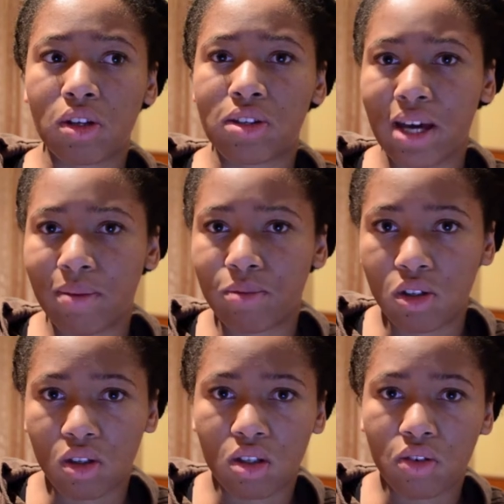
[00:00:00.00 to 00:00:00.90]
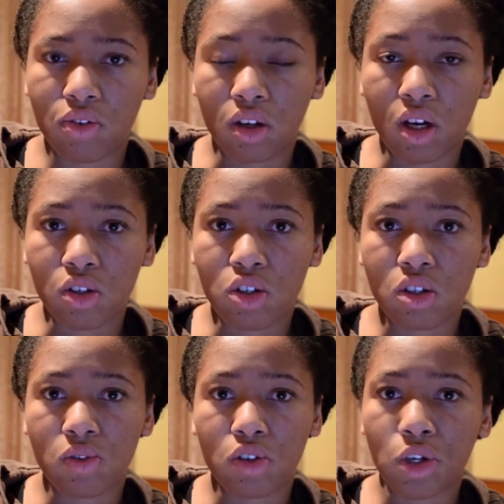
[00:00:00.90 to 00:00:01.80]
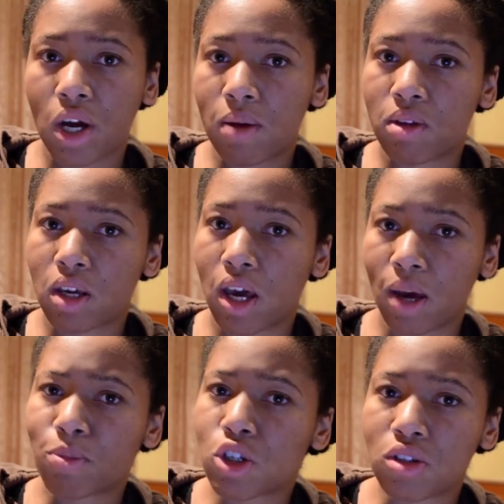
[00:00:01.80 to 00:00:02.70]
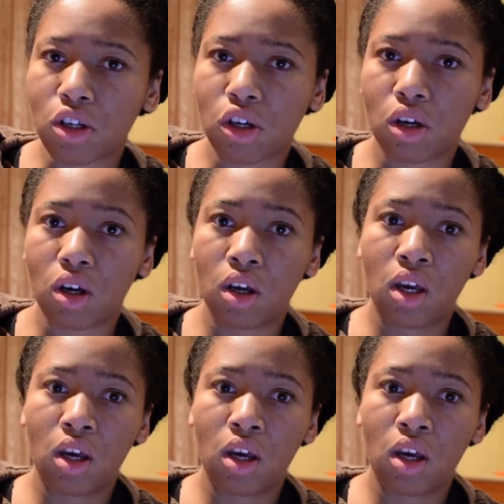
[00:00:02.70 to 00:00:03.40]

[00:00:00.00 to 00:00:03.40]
adapt to the different cultures of the tribe that captures her.